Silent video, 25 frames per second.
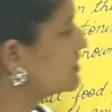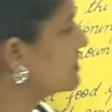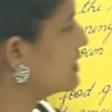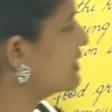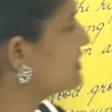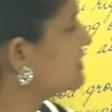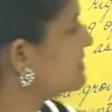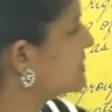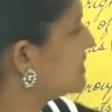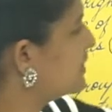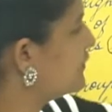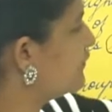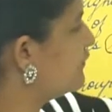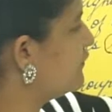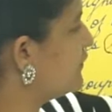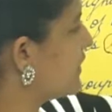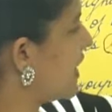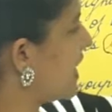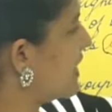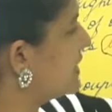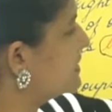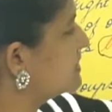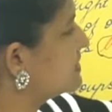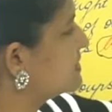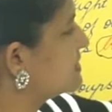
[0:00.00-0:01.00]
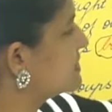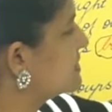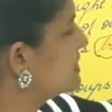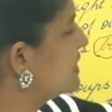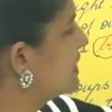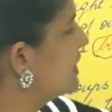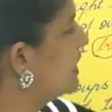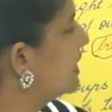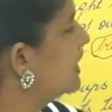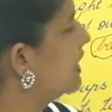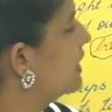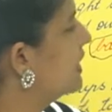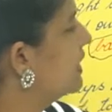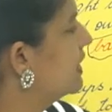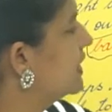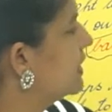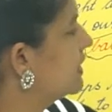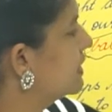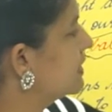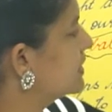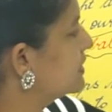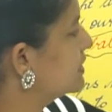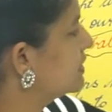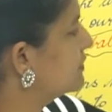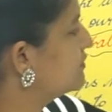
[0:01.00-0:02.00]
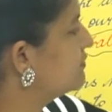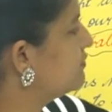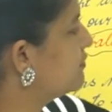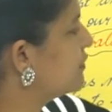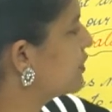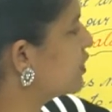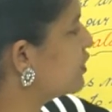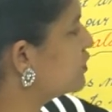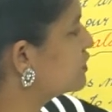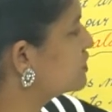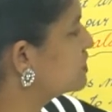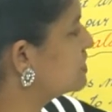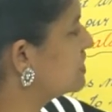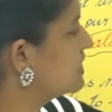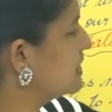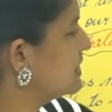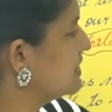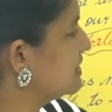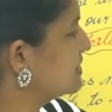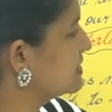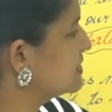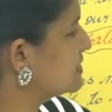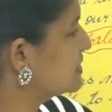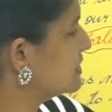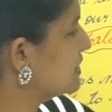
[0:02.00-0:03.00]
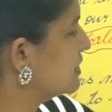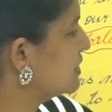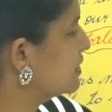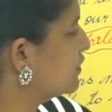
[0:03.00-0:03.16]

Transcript: us the fats, the proteins,